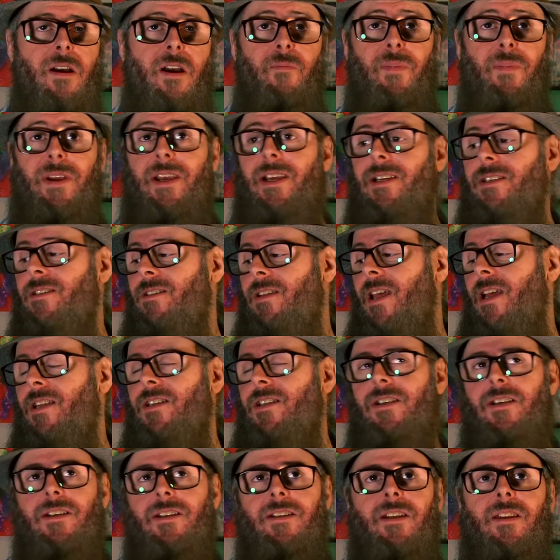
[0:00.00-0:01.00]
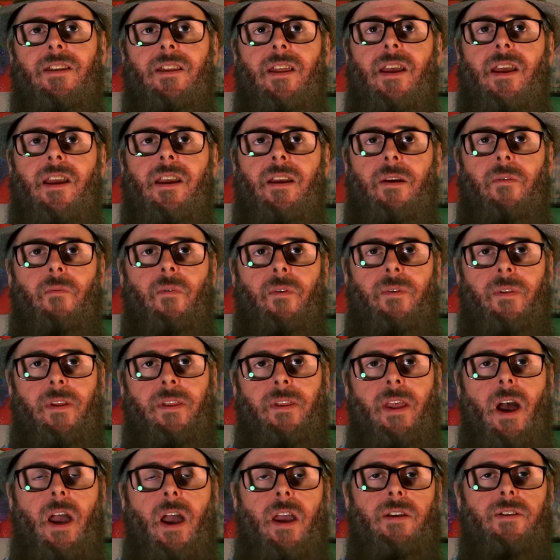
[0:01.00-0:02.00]
Because that's just the thing. With the
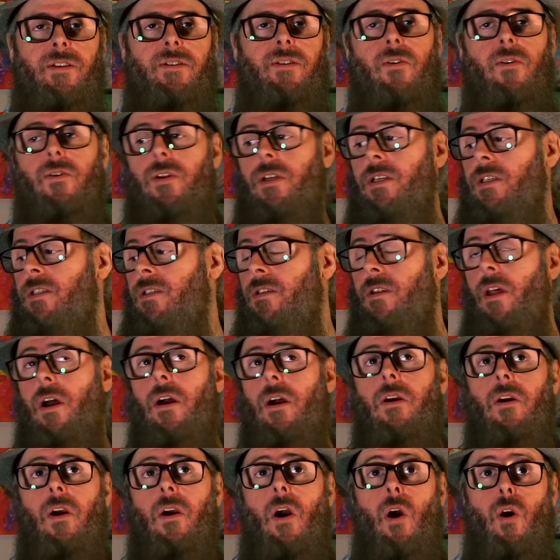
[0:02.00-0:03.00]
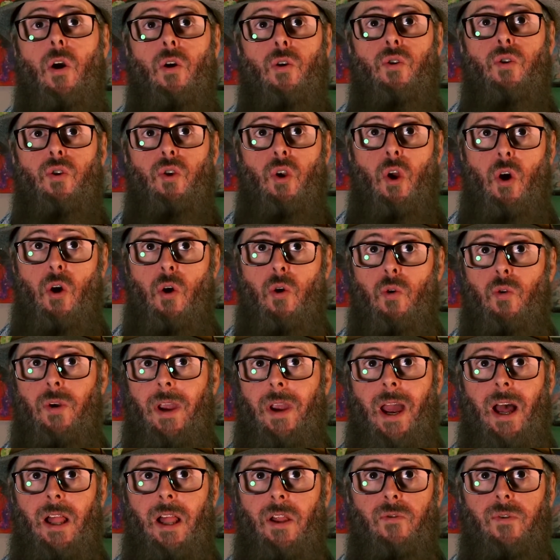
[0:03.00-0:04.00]
diet sodas, there are no
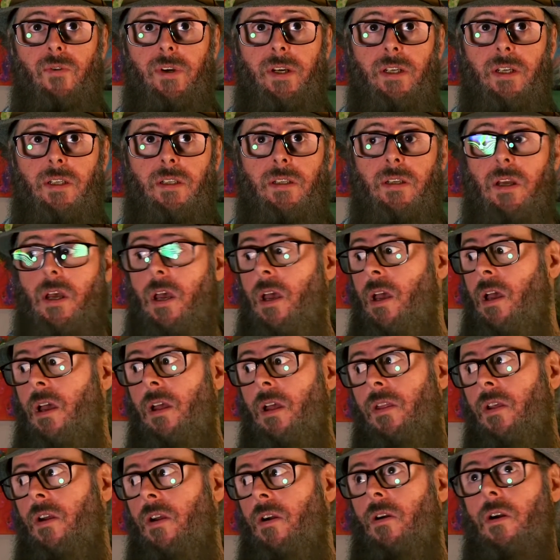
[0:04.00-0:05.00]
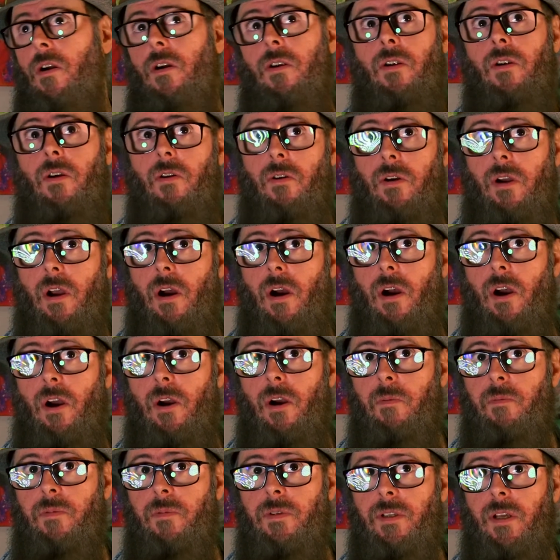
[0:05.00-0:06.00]
calories. There are no
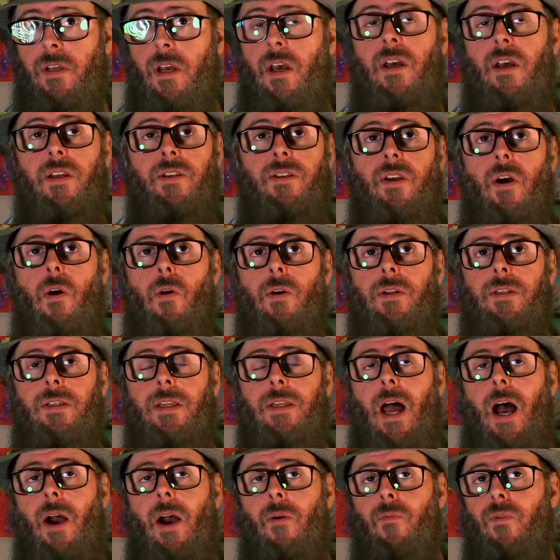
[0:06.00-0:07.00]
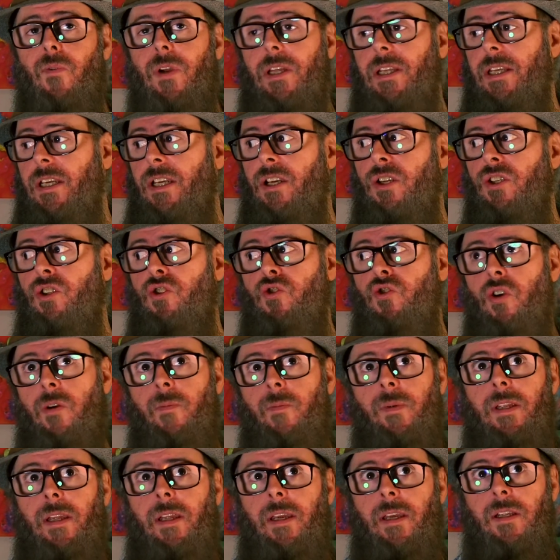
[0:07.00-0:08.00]
carbs. So it's not really
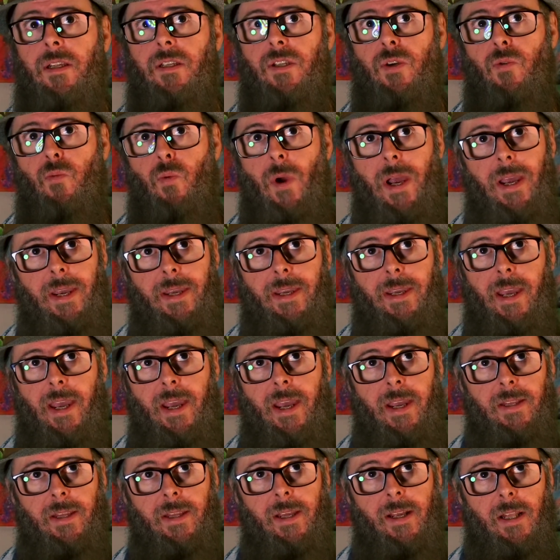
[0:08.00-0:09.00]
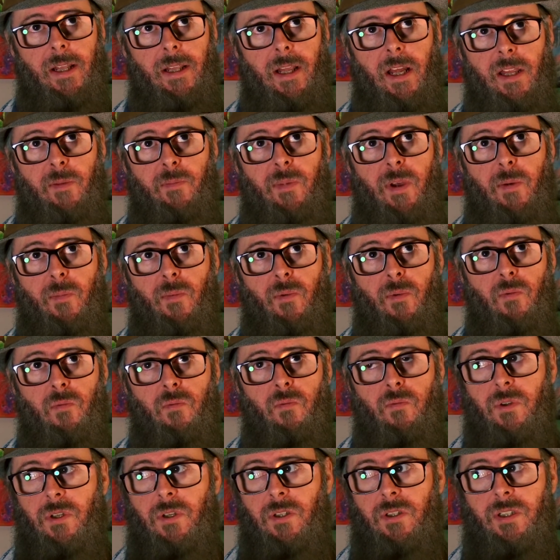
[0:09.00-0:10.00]
contributing to weight gain like a lot of people
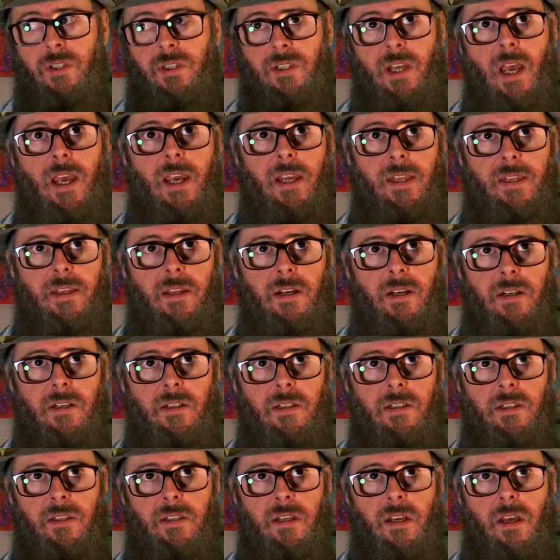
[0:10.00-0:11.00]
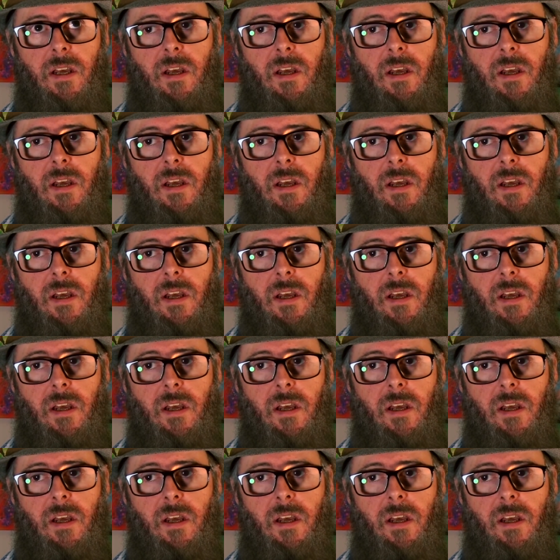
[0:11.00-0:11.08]
will say it does.